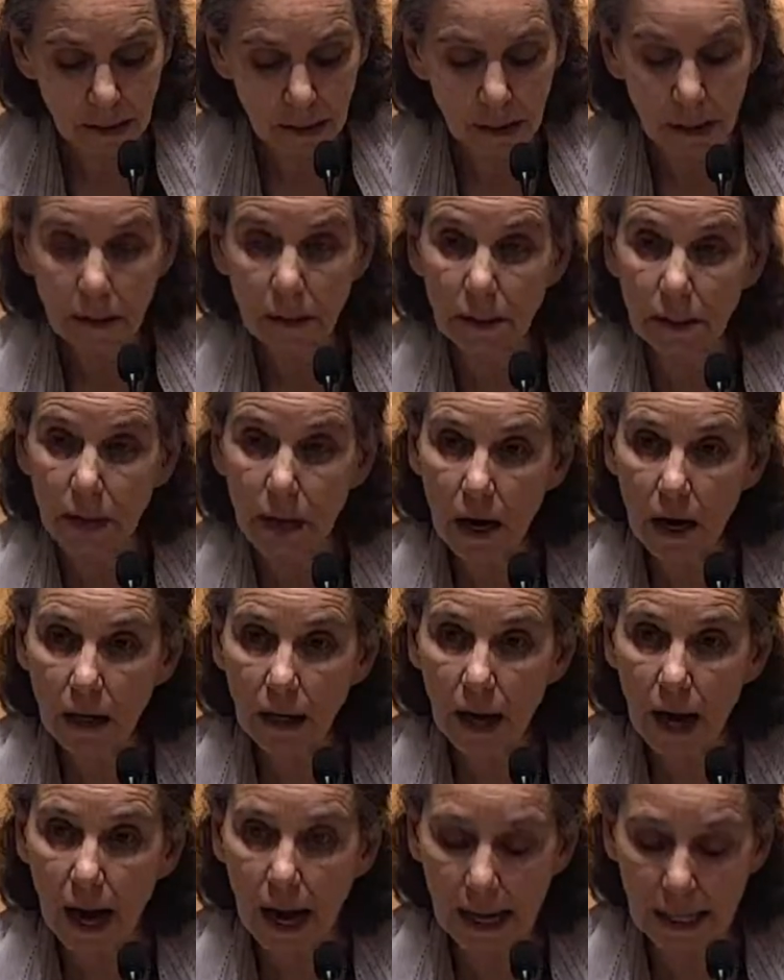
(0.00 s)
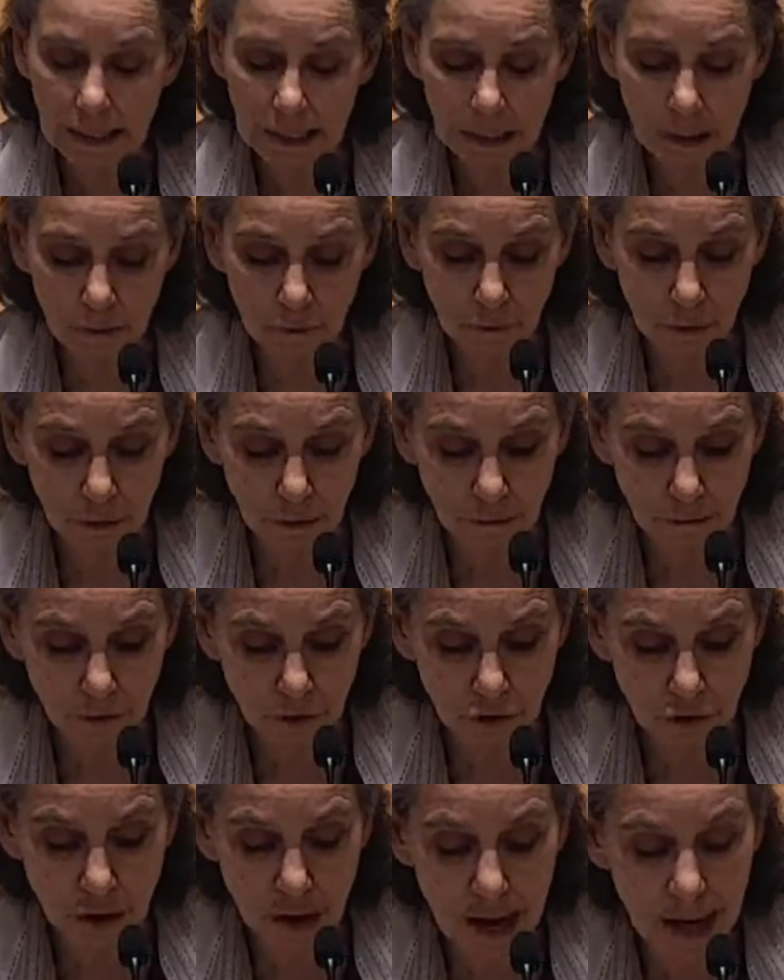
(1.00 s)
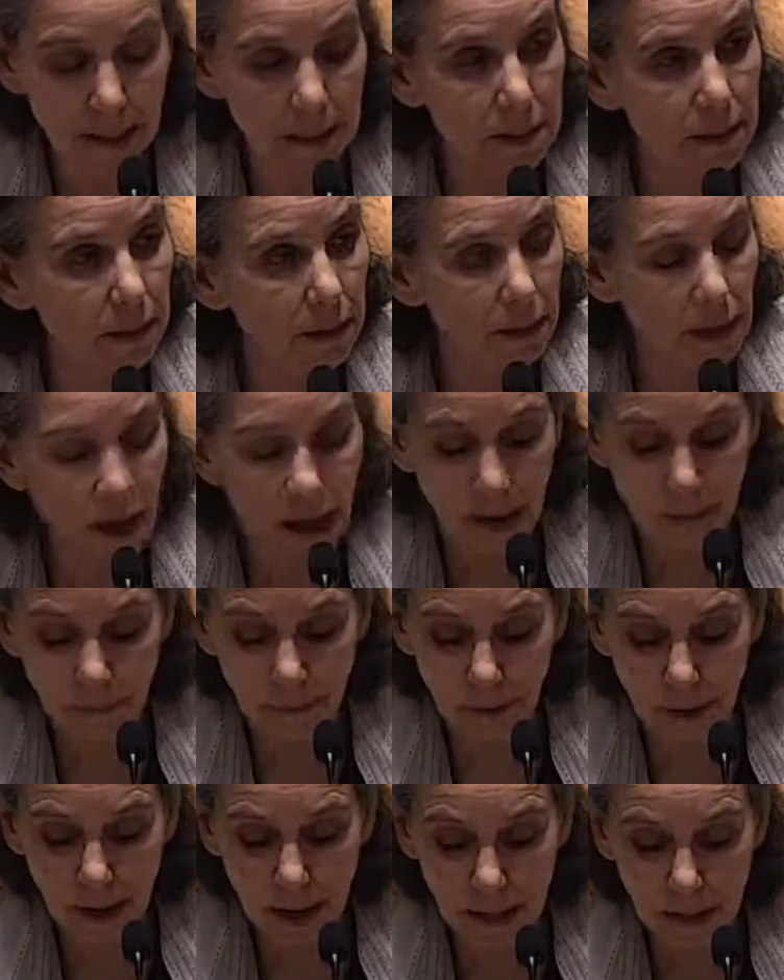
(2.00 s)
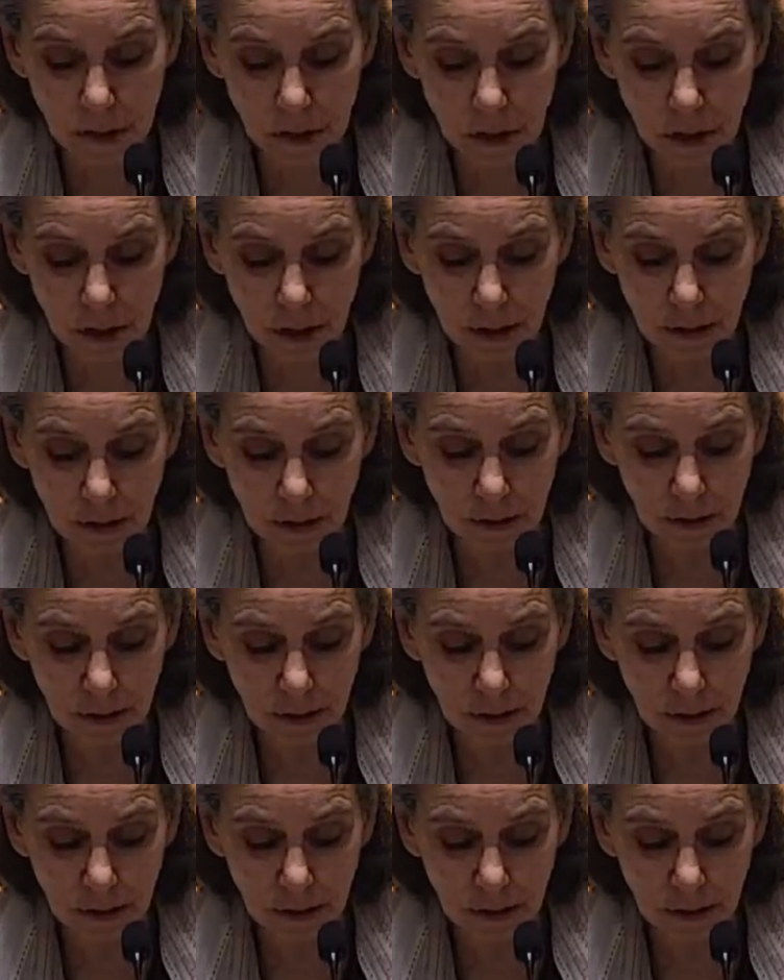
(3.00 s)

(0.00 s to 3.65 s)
her dark eyes full of dread and apprehension.